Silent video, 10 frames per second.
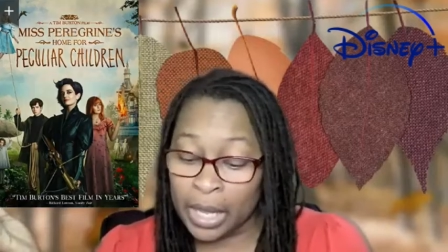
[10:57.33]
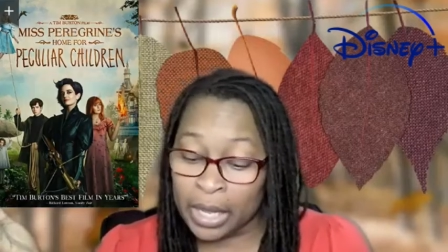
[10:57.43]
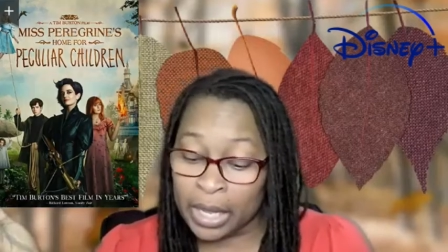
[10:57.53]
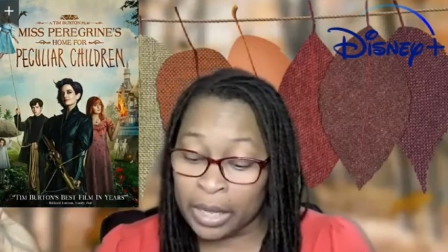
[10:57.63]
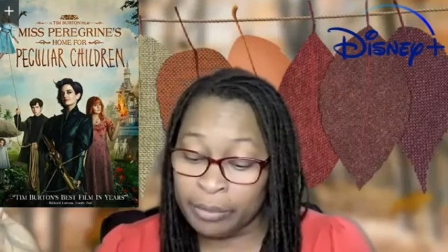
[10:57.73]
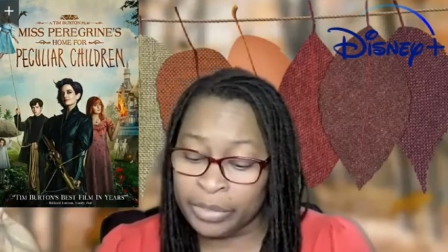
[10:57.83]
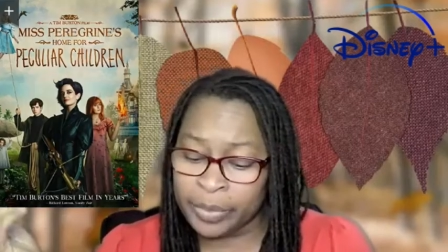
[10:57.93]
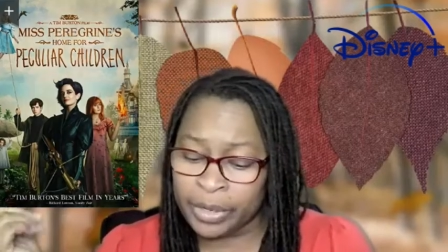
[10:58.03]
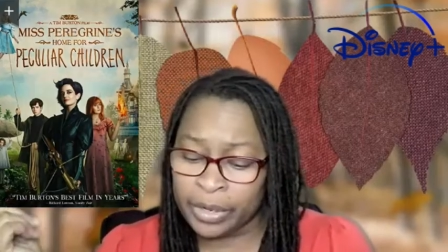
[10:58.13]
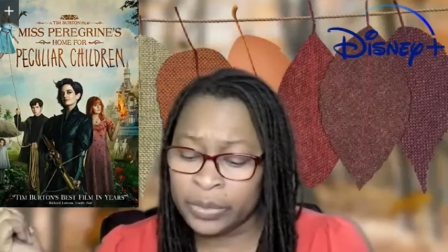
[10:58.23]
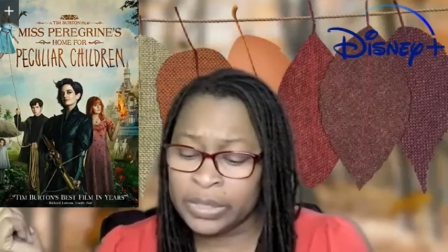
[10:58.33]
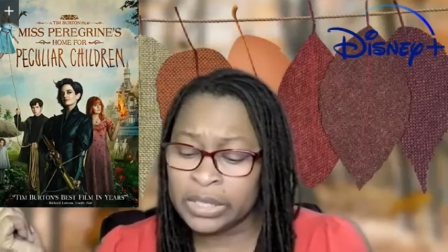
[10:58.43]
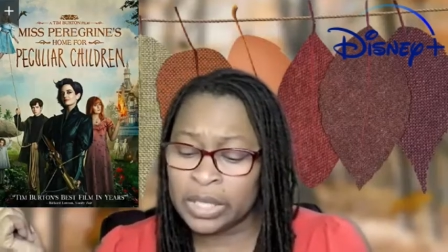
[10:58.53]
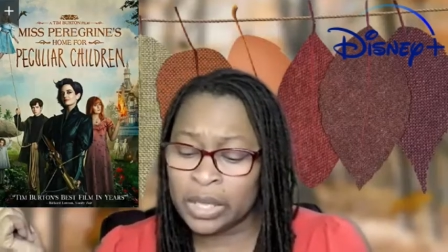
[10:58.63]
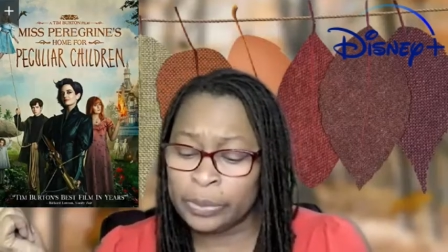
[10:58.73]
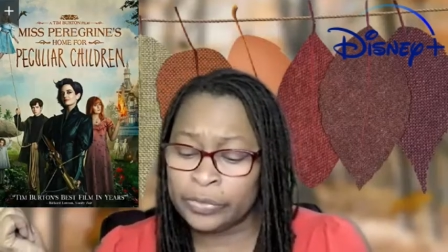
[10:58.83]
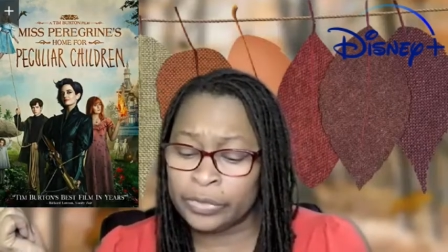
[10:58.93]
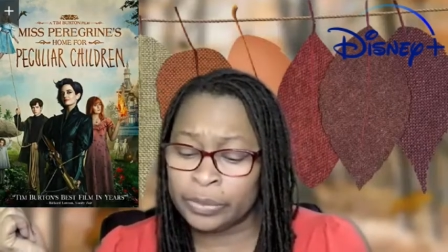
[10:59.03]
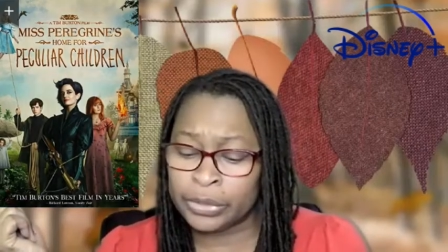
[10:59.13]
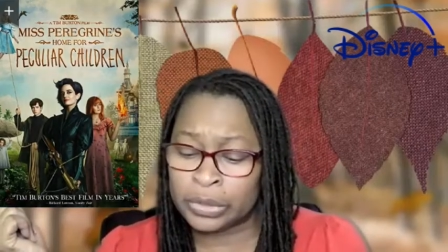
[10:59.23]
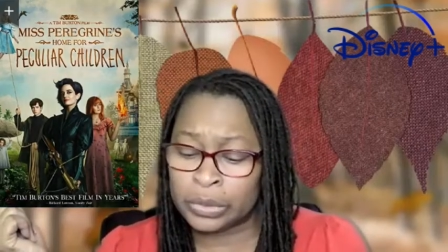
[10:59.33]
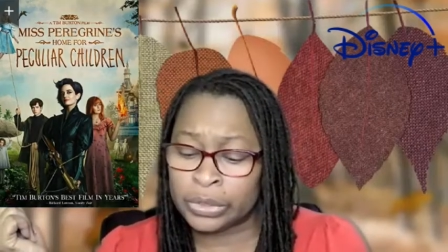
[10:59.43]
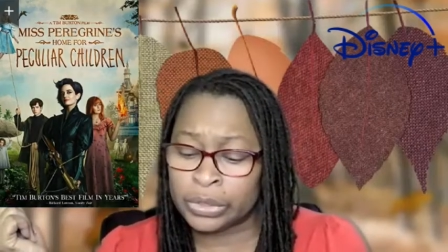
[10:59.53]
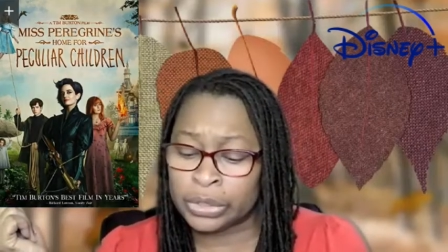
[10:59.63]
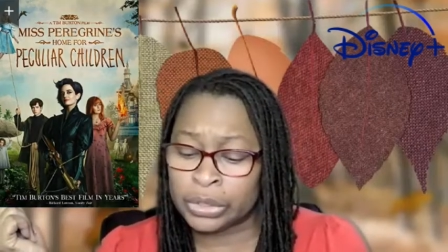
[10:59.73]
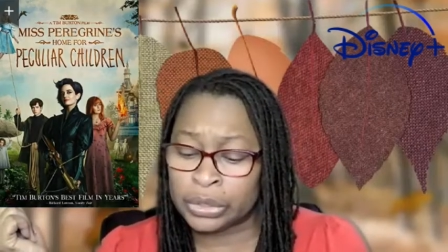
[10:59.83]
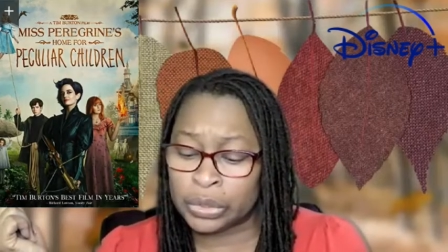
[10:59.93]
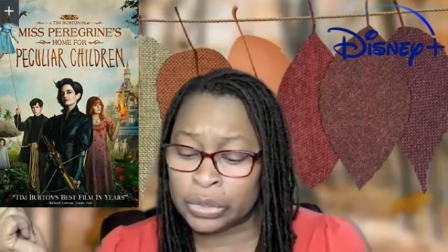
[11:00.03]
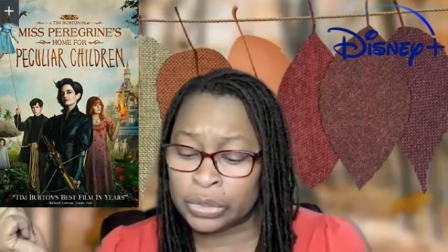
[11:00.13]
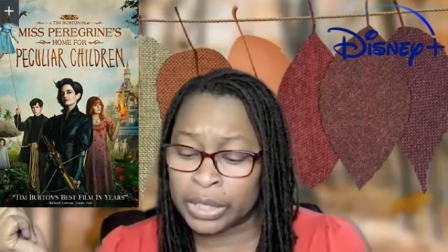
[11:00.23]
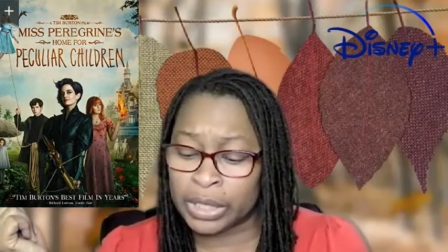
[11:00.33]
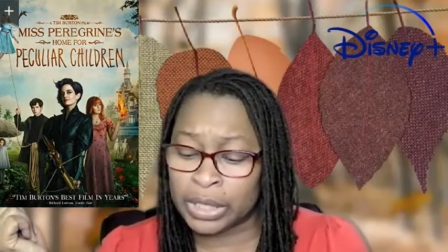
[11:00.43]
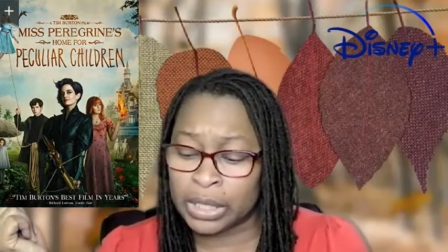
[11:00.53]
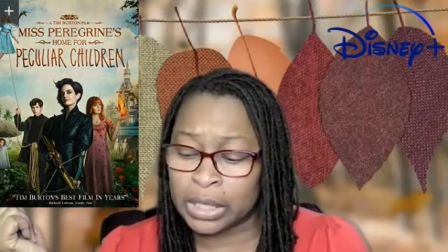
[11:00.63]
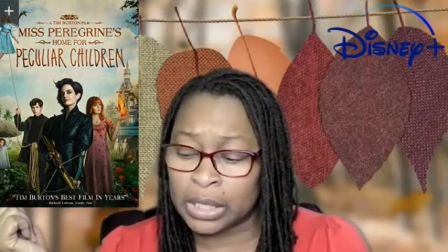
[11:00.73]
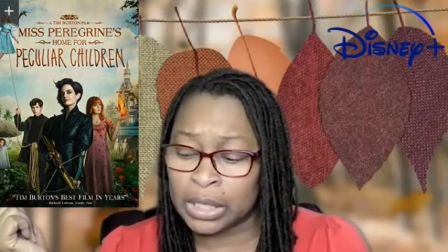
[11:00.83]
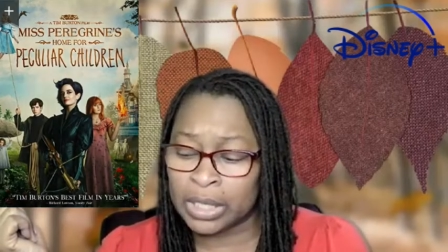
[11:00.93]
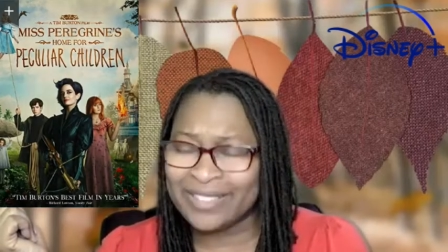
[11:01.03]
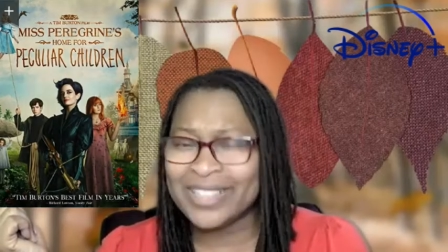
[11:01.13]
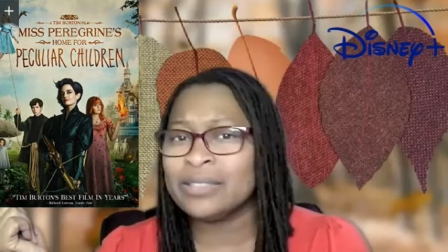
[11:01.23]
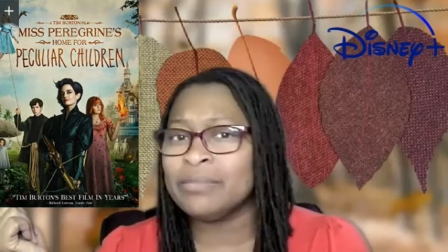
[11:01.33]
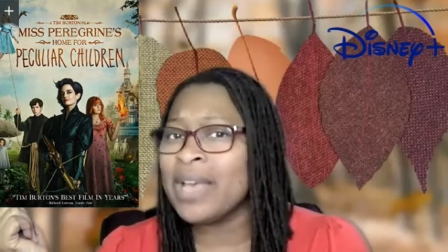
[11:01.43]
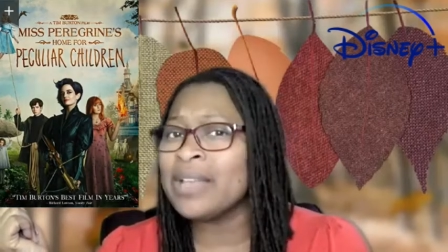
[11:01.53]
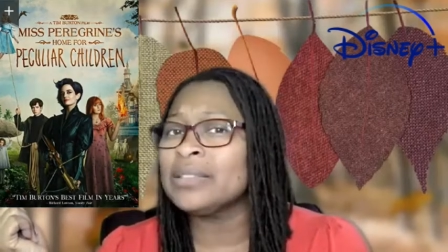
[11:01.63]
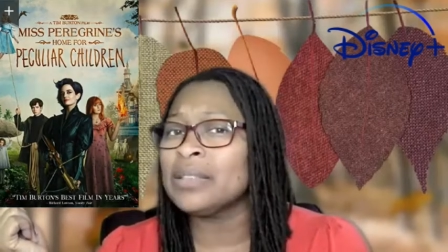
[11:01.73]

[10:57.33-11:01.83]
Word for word: Um, Miss um, Peregrine's Home for Peculiar Children is messed